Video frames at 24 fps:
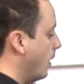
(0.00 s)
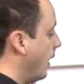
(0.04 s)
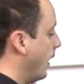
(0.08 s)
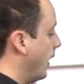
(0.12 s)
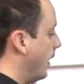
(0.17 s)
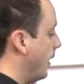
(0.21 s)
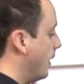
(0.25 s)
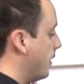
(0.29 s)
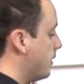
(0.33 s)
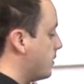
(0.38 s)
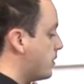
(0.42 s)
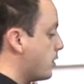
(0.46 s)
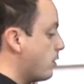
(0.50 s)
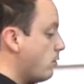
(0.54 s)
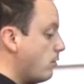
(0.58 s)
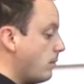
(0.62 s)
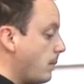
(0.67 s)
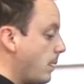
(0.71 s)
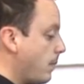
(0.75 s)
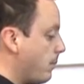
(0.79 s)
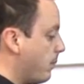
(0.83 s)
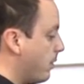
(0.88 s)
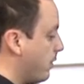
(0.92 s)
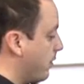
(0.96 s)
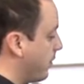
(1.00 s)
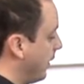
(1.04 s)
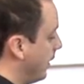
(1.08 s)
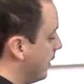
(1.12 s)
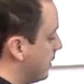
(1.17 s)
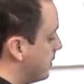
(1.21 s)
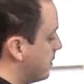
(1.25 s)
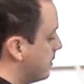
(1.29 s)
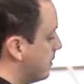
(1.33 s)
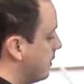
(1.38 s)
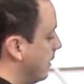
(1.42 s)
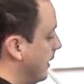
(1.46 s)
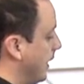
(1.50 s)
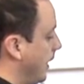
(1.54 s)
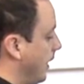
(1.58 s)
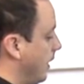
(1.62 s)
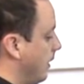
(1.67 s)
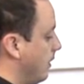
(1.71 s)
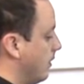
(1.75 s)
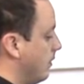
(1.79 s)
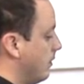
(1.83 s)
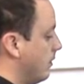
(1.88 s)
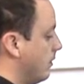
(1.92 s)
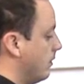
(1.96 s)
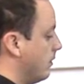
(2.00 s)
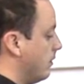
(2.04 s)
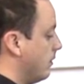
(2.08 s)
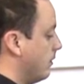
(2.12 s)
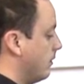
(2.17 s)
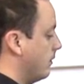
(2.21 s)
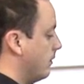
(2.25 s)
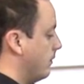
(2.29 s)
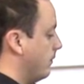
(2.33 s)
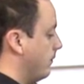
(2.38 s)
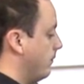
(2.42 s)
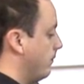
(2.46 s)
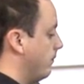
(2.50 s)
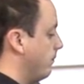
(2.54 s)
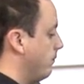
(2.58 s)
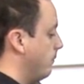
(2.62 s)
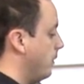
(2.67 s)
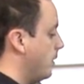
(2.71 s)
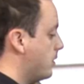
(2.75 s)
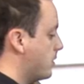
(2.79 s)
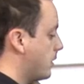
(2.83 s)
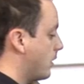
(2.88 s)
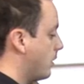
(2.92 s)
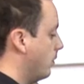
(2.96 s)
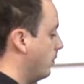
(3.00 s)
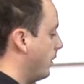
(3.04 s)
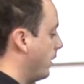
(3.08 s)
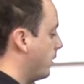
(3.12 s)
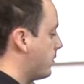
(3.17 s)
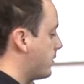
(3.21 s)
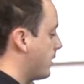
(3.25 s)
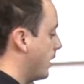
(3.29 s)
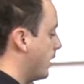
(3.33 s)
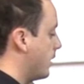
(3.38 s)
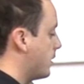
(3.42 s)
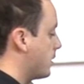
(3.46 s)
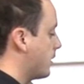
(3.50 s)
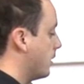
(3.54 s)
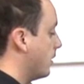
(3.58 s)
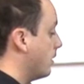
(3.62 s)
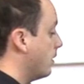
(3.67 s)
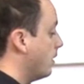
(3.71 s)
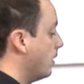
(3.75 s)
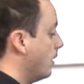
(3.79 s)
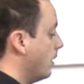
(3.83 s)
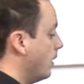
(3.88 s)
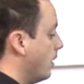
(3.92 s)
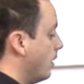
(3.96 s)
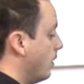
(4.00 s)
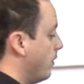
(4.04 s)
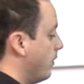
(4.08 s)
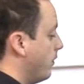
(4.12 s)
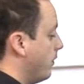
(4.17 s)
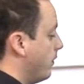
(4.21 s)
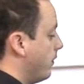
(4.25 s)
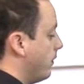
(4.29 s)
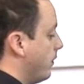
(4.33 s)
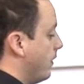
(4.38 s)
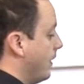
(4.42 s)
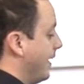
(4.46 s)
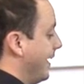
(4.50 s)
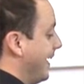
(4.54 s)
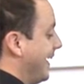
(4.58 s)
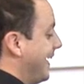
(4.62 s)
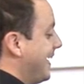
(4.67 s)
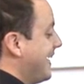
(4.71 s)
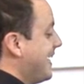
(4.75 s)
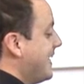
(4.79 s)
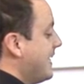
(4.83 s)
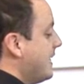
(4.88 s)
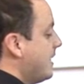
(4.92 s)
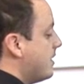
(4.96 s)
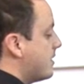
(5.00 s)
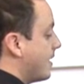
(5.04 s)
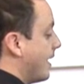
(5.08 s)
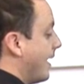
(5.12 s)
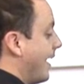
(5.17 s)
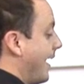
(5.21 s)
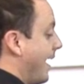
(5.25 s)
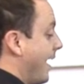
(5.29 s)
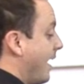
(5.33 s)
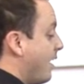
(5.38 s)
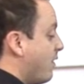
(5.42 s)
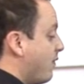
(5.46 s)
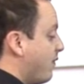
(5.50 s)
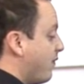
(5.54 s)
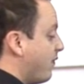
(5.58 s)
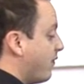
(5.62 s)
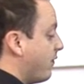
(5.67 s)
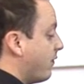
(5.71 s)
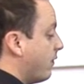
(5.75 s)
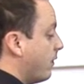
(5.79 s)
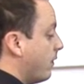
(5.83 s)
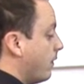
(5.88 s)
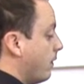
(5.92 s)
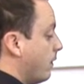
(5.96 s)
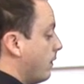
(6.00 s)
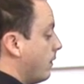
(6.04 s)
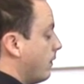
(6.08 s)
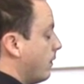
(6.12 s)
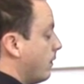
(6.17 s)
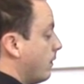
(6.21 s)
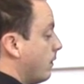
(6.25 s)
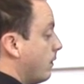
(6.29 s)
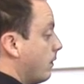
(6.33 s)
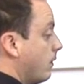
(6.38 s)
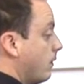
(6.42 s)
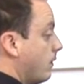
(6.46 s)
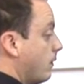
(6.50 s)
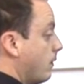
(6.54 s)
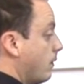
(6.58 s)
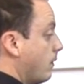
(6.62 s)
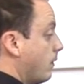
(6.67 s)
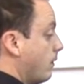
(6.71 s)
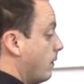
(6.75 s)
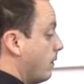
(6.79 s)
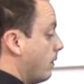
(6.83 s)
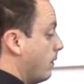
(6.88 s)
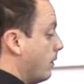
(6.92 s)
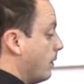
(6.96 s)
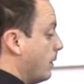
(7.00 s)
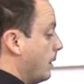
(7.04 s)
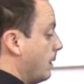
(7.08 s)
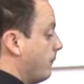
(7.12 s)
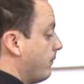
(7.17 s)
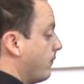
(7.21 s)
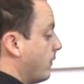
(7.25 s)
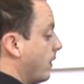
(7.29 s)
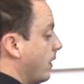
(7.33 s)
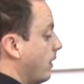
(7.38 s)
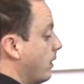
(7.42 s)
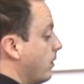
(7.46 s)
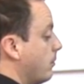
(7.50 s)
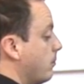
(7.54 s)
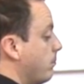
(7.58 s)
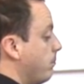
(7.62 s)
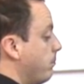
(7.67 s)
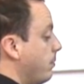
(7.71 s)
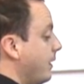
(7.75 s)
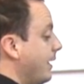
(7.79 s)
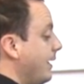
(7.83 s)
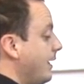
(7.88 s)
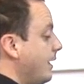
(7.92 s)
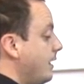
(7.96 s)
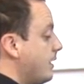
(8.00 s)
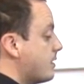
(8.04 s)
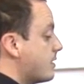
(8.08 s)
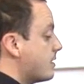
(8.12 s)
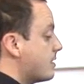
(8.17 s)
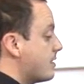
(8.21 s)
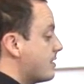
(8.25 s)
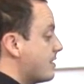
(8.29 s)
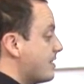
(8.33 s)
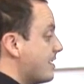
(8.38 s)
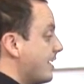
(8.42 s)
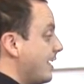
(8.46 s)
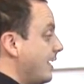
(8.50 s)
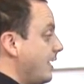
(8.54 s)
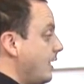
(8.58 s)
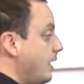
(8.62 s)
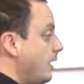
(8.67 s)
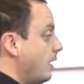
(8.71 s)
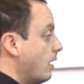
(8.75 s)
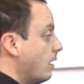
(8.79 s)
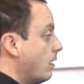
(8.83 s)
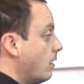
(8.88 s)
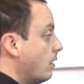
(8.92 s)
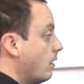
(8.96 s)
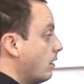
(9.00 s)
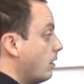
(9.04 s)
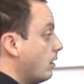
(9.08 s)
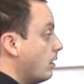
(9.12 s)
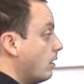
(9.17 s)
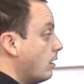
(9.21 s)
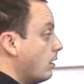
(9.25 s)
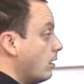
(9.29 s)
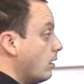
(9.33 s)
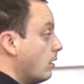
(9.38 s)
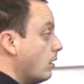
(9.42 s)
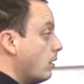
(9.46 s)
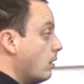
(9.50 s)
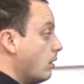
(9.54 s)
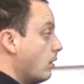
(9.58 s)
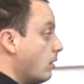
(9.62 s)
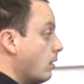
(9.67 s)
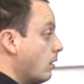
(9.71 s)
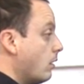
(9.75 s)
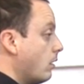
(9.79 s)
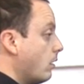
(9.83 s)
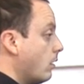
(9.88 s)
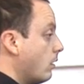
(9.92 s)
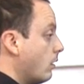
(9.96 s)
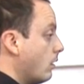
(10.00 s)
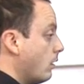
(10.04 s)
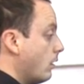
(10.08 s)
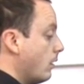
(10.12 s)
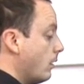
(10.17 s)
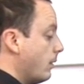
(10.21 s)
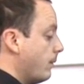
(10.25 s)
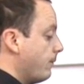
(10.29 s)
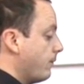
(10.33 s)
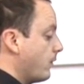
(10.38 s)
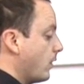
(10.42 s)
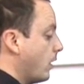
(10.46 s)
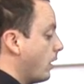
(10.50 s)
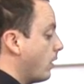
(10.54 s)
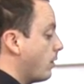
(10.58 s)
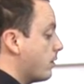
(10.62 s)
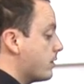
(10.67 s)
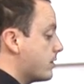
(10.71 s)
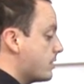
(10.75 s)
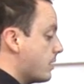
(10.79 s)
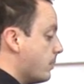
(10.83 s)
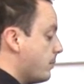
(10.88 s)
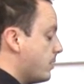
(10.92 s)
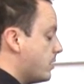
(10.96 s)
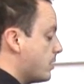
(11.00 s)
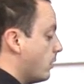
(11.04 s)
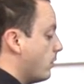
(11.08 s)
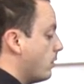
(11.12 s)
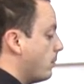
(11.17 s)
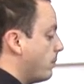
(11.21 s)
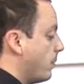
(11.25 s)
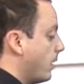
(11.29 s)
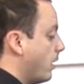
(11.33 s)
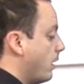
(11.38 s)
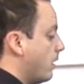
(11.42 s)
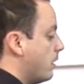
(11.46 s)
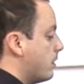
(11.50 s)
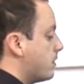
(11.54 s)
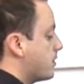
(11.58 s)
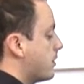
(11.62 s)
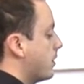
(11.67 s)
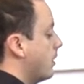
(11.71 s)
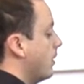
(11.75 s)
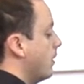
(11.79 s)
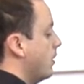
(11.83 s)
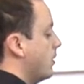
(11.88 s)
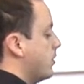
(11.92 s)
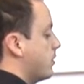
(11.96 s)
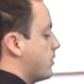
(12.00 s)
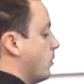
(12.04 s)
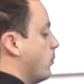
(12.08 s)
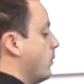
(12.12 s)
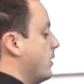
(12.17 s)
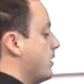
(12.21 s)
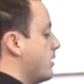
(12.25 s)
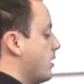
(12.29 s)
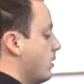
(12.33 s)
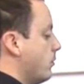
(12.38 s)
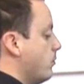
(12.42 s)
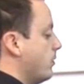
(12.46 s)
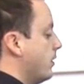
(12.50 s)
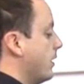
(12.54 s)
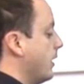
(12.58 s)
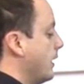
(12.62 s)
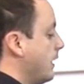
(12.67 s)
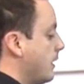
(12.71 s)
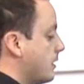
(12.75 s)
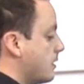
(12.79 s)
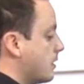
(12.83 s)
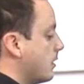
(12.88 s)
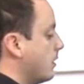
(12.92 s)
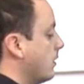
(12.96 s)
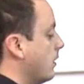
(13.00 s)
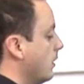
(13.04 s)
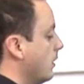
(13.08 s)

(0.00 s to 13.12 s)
Uh, do remember that in musical notation, E to F and B to C are a semitone apart, so we don't need